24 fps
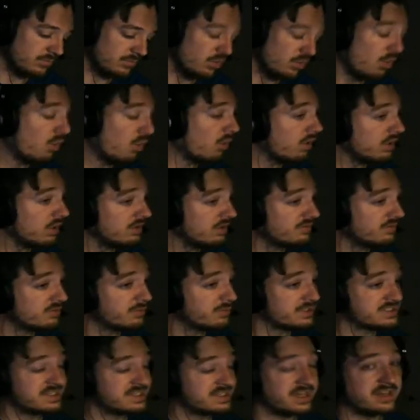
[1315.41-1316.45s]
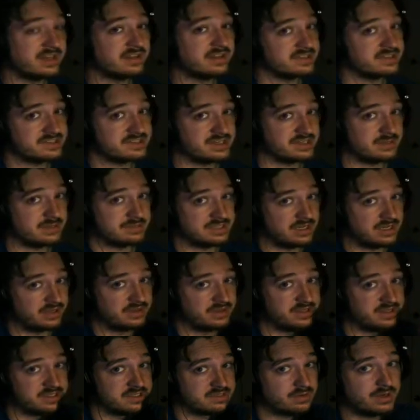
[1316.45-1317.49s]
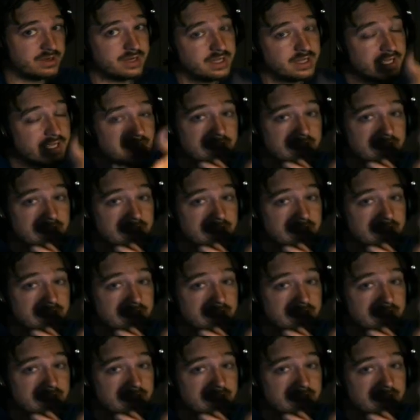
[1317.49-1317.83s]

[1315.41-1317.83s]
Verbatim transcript: Or if you missed any of the stops on this ride,